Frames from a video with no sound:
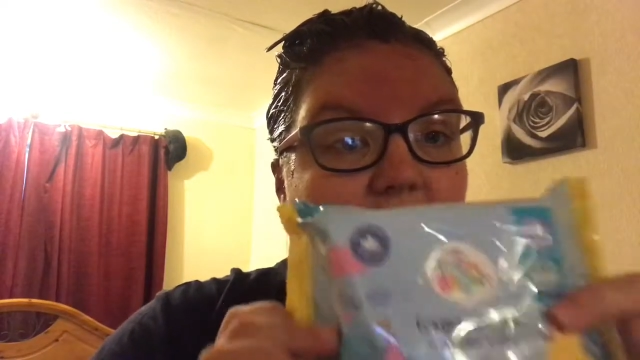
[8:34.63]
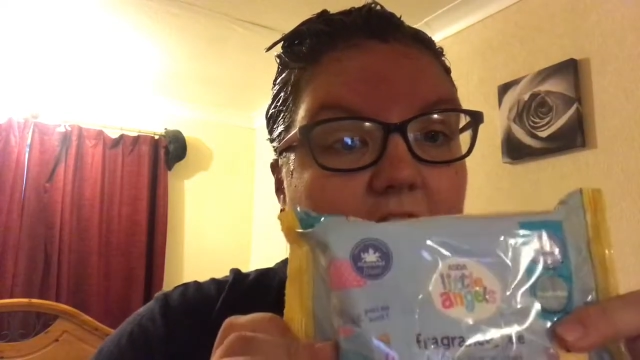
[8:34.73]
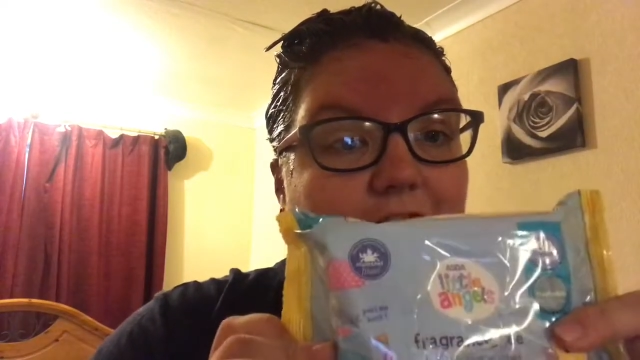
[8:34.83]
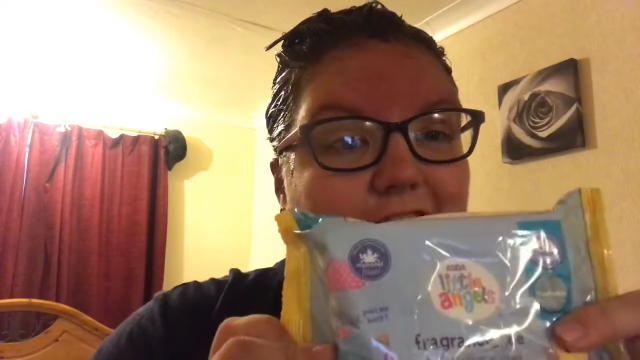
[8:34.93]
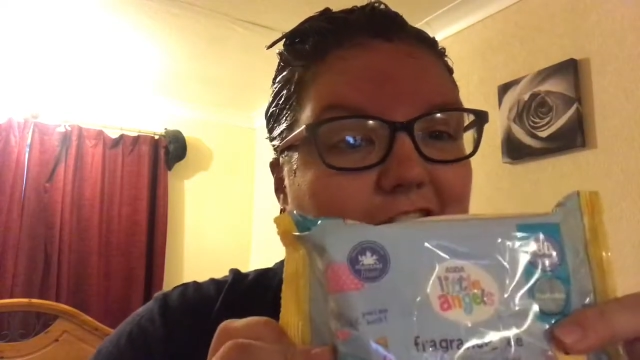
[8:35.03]

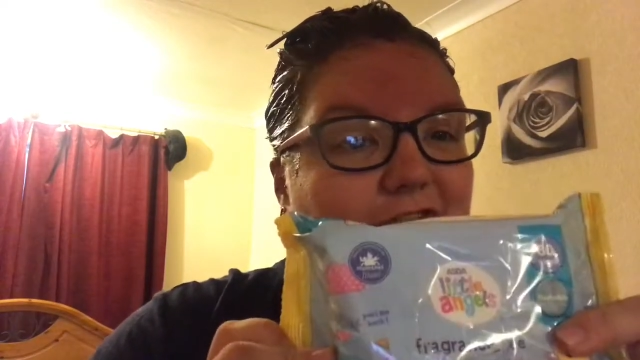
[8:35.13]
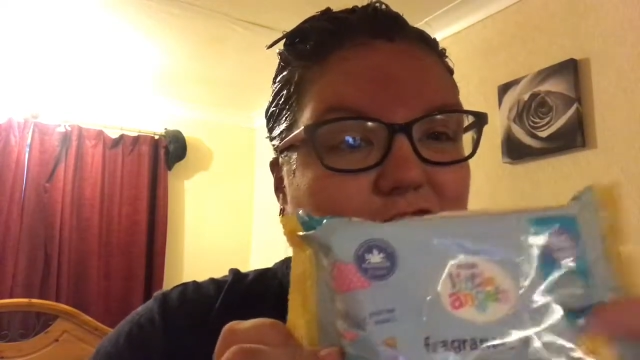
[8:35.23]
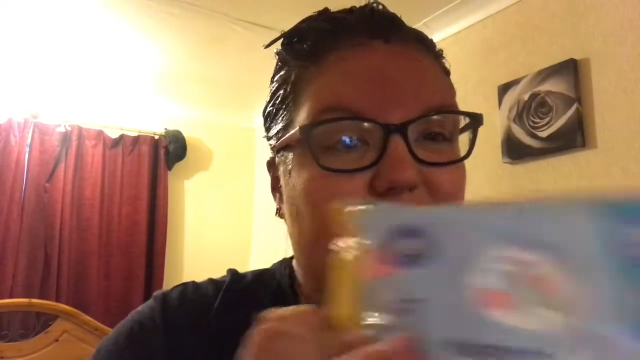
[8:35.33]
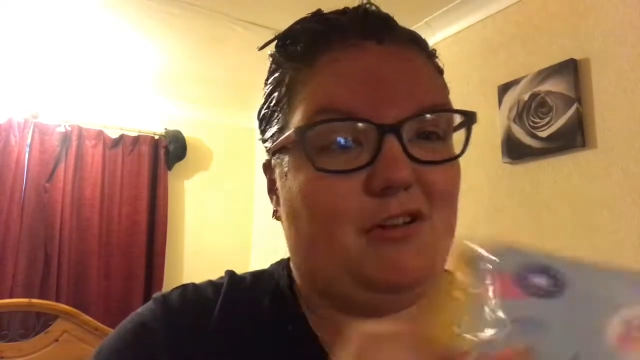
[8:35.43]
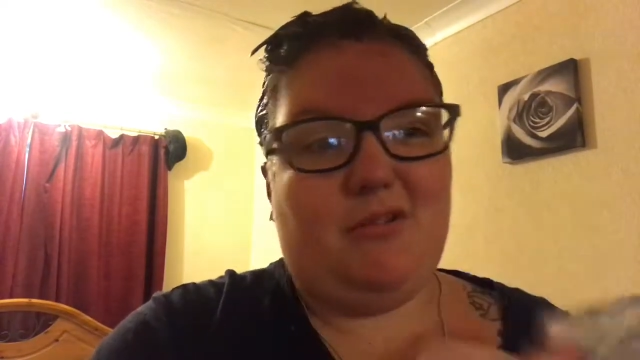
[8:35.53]
The
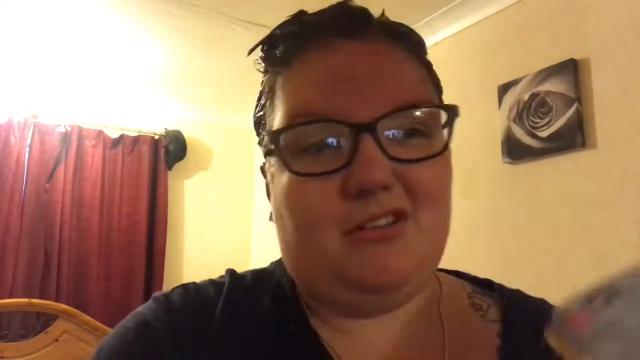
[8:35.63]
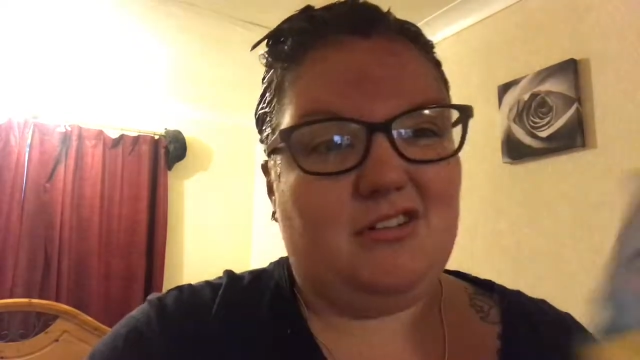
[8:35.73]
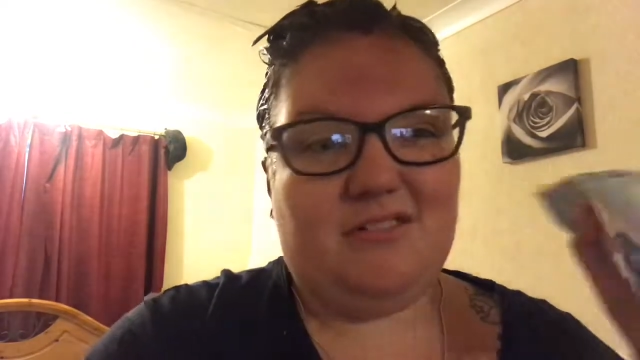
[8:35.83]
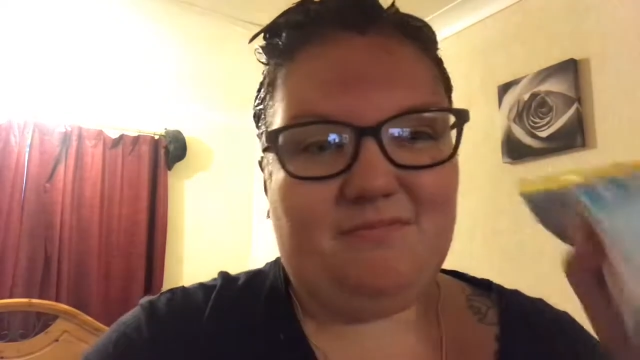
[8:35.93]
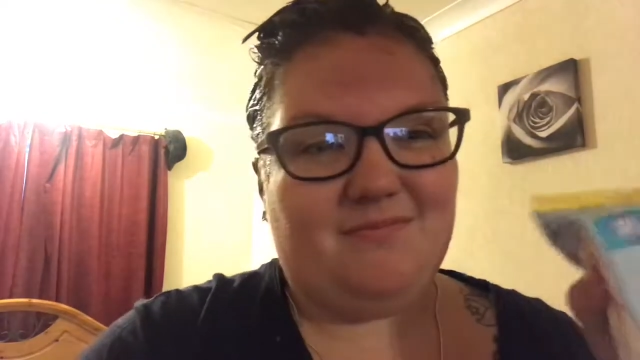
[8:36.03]
fragrance-free
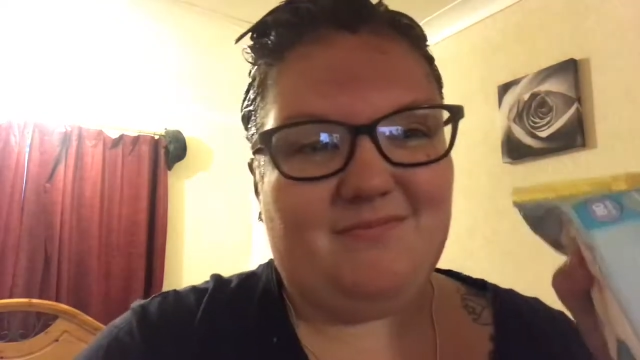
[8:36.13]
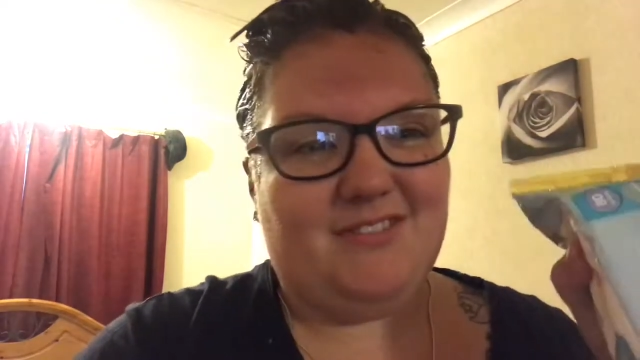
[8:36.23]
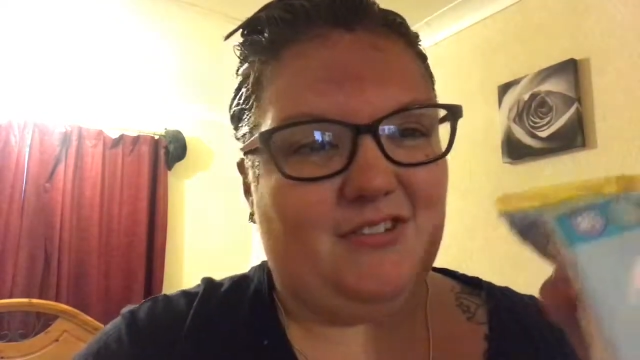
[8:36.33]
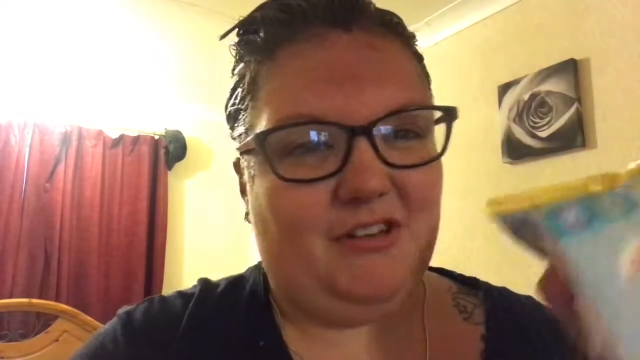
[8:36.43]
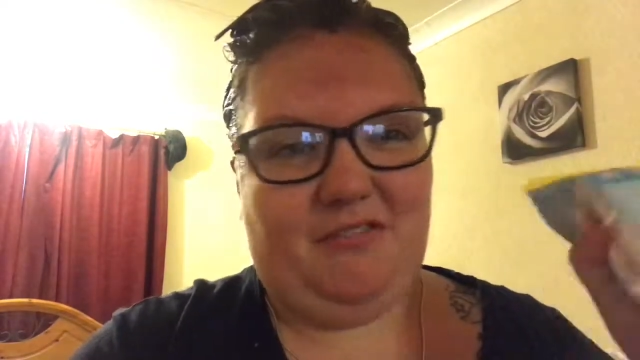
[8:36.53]
ones,
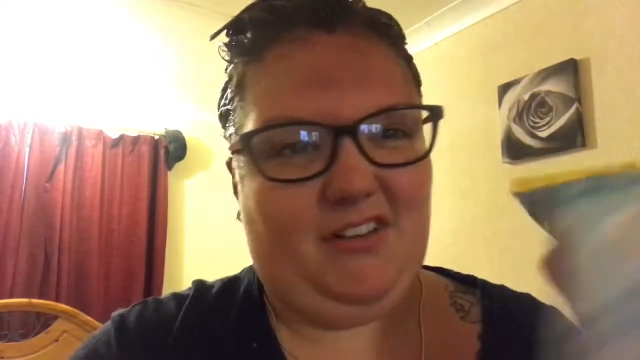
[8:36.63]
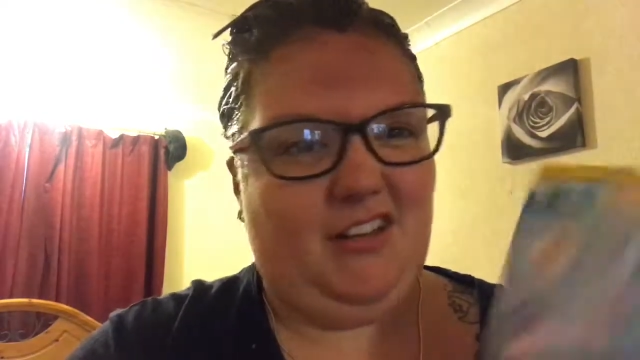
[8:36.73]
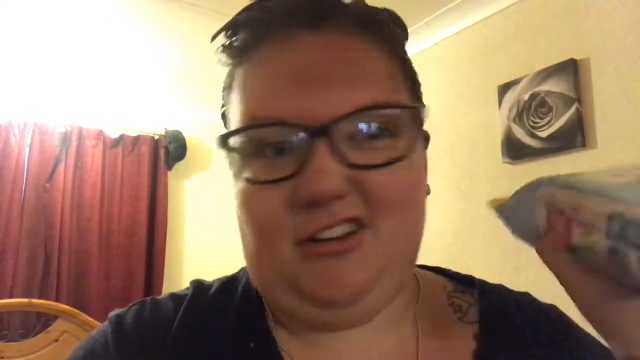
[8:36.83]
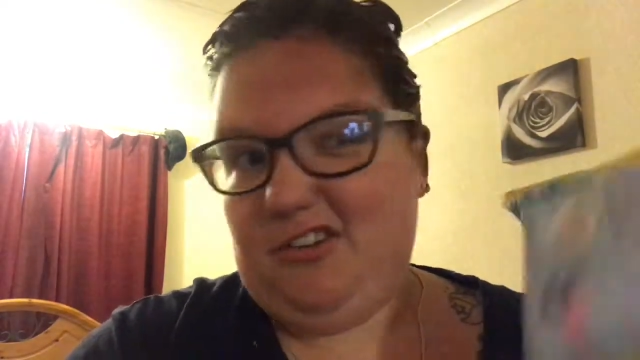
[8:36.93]
so I don't think they're